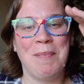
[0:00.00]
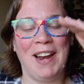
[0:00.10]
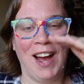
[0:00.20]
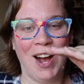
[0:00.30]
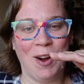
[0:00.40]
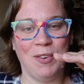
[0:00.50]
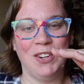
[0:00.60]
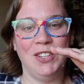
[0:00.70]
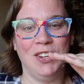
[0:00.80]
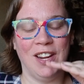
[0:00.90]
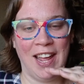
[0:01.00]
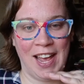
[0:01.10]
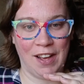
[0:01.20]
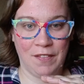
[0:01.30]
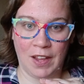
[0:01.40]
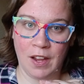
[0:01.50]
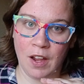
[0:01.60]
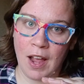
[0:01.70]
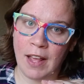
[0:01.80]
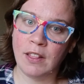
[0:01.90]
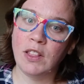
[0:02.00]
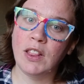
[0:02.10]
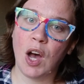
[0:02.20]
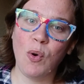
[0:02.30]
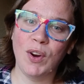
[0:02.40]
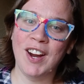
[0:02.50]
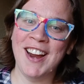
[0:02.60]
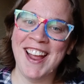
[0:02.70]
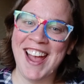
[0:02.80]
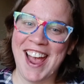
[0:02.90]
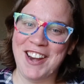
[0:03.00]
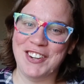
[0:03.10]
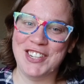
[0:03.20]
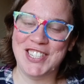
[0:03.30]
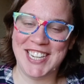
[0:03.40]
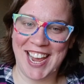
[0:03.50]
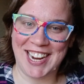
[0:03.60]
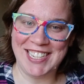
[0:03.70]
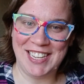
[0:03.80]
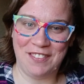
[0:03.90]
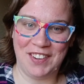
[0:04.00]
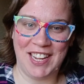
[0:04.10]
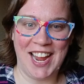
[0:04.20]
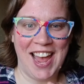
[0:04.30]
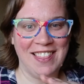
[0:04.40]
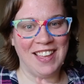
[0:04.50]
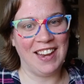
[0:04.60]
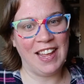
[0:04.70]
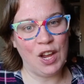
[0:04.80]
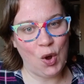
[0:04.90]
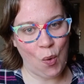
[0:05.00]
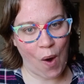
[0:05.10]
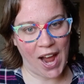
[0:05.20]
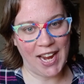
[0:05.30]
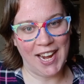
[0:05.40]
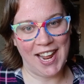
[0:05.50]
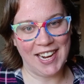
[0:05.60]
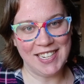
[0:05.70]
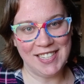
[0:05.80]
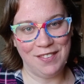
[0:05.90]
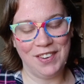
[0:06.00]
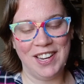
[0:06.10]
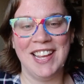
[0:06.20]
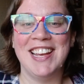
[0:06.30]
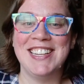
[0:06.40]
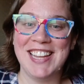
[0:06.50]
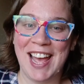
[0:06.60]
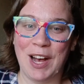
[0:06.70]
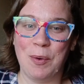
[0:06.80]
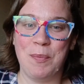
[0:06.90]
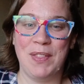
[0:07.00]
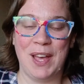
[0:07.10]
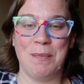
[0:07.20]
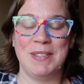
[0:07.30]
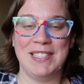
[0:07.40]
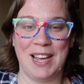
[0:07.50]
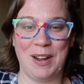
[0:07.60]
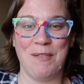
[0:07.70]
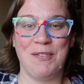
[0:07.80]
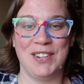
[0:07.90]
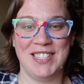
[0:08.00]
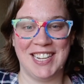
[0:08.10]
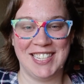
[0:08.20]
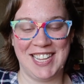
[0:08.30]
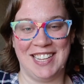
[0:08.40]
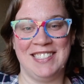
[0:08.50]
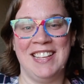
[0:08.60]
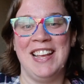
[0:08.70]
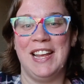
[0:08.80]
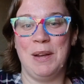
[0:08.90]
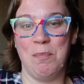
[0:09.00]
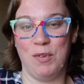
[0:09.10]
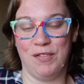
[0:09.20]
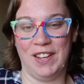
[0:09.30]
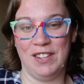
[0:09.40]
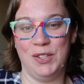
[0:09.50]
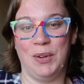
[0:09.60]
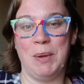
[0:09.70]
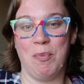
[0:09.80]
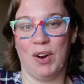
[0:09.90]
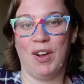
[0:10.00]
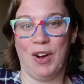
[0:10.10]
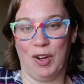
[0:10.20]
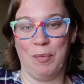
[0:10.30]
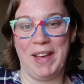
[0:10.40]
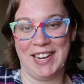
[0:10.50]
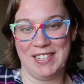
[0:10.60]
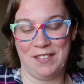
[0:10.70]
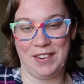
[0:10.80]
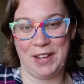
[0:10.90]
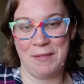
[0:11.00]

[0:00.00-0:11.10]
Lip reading: but how are you going to have a lower energy activity and then a quiet activity to help them set up for success in moving to a more calm activity?